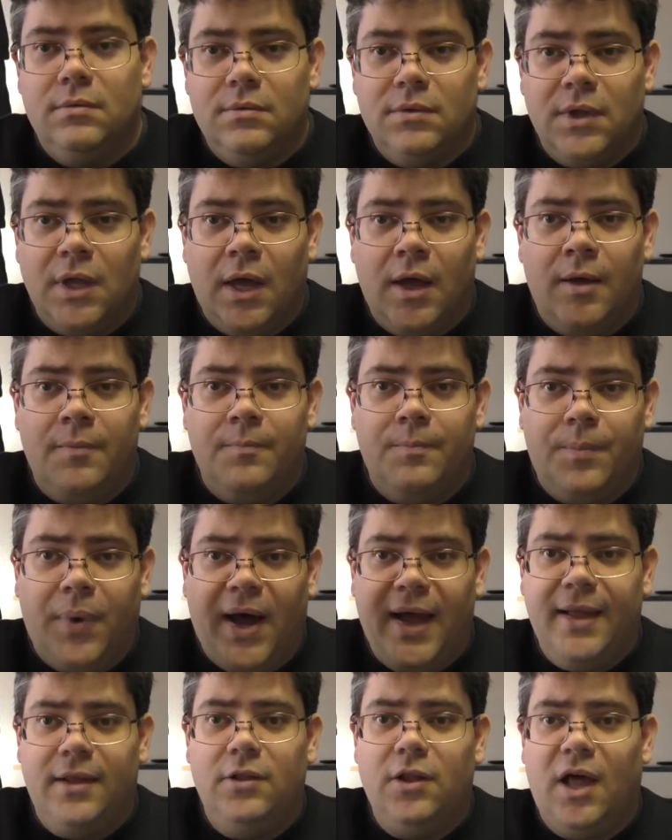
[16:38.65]
the
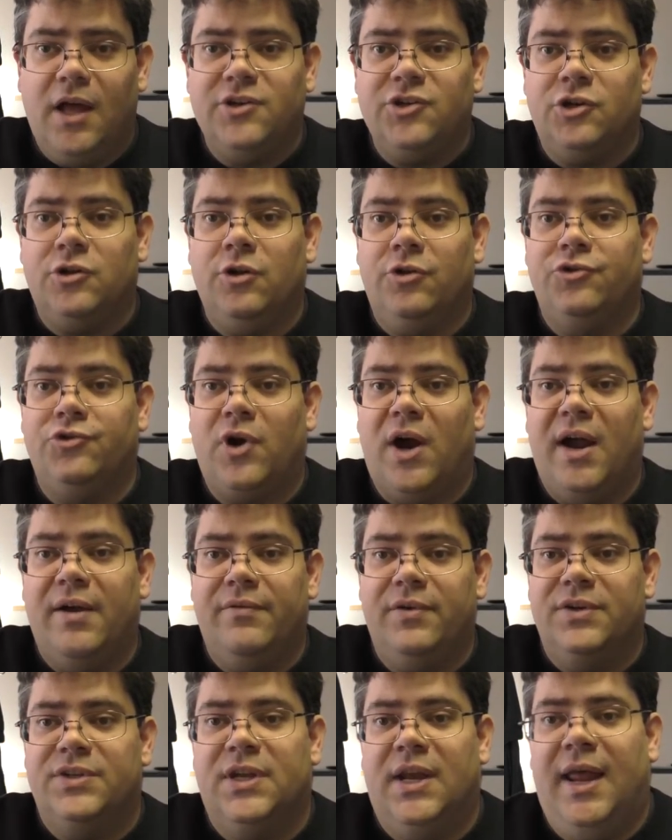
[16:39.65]
biological
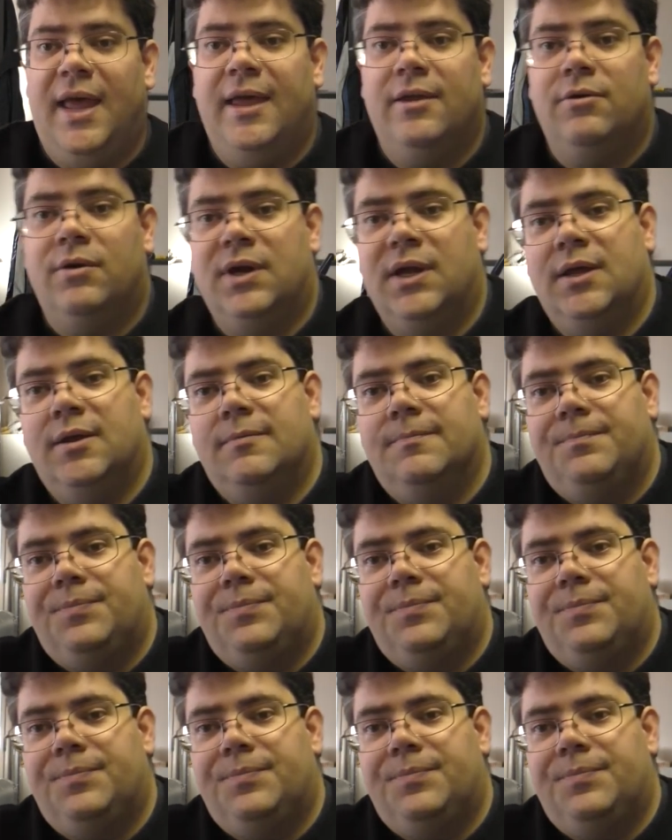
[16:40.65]
drivers in aggregate.